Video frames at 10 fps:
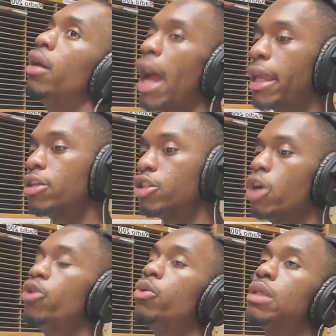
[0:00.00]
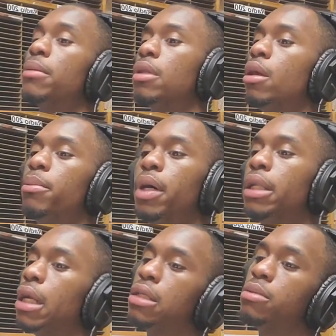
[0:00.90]
I can show you something, but
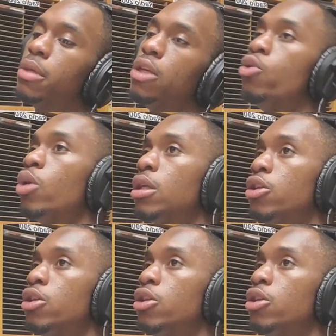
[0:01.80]
that doesn't mean you want to